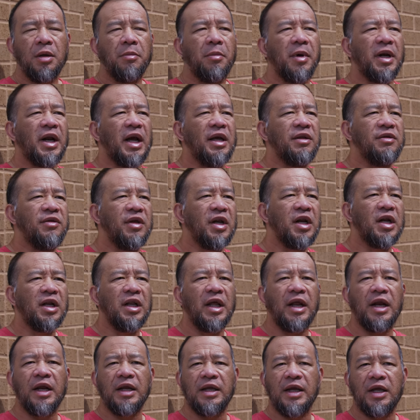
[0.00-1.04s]
But I didn't
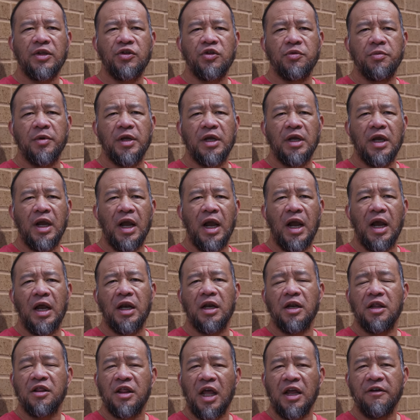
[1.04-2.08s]
let it get to me,
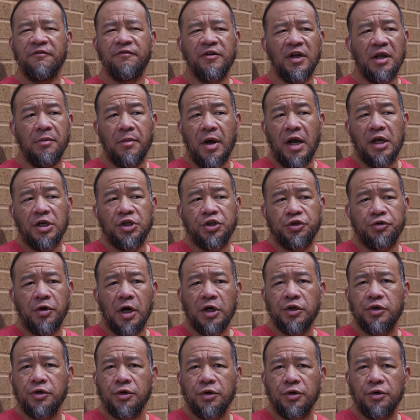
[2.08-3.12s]
and thankfully, my
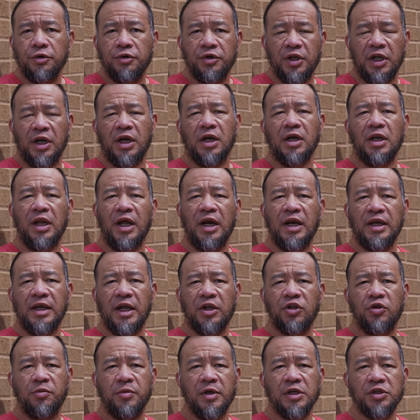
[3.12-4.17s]
instructor didn't let it
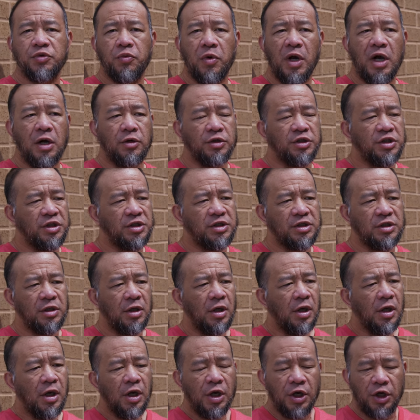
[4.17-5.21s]
get to me as well. Just,
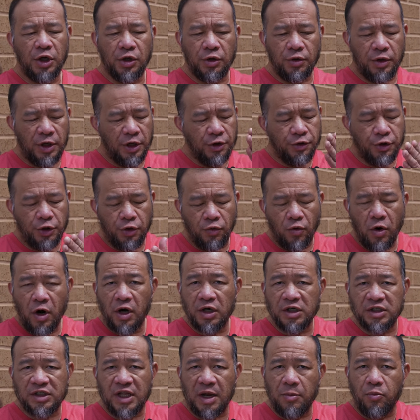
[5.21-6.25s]
you know, here you are
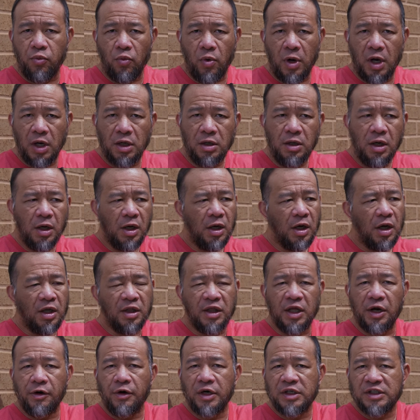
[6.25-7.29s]
at step one,
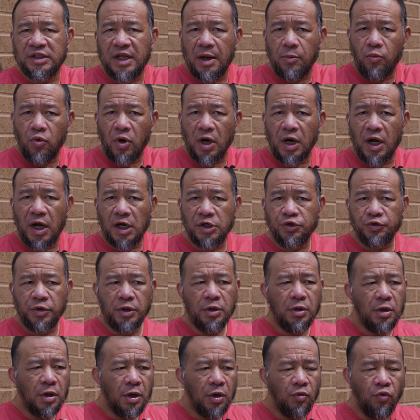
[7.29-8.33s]
there at step
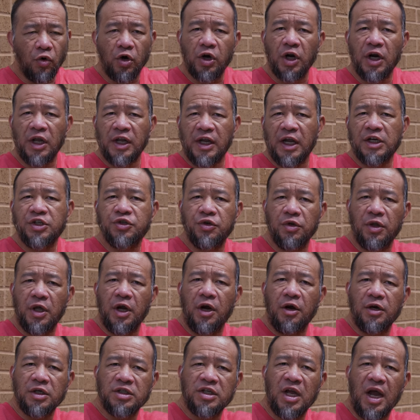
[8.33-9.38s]
100, we're gonna get you
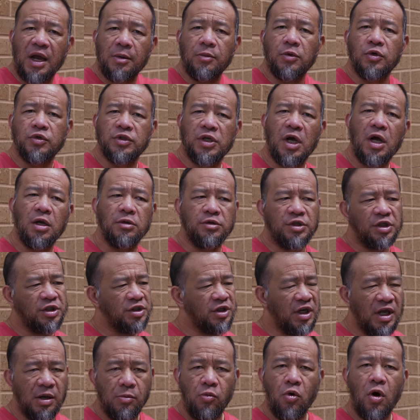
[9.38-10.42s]
there as time goes on.
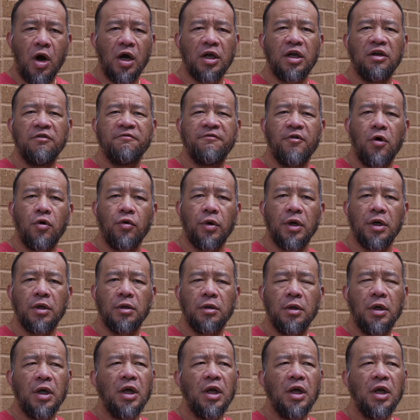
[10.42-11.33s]
Just keep walking forward.